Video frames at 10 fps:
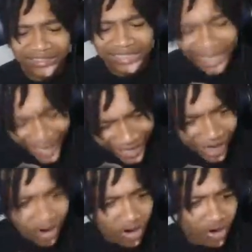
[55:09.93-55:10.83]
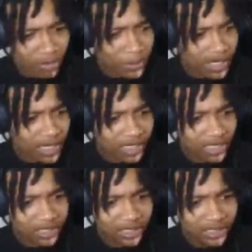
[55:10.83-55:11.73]
Damn,
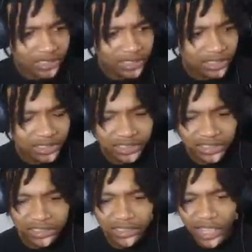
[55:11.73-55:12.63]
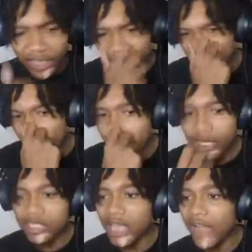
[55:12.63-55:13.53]
bruh. Like, if y'all
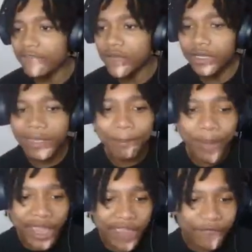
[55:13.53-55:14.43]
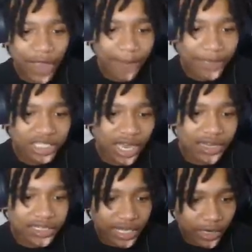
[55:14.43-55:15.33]
niggas got fucking paid for how much
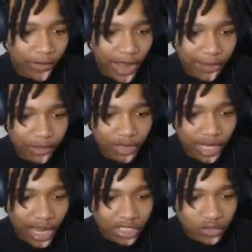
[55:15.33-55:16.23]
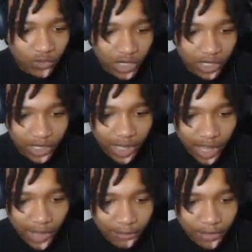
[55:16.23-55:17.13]
y'all dick ride, bro. Like, I swear to
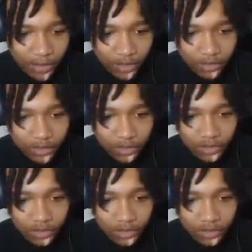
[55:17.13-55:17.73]
God, bro.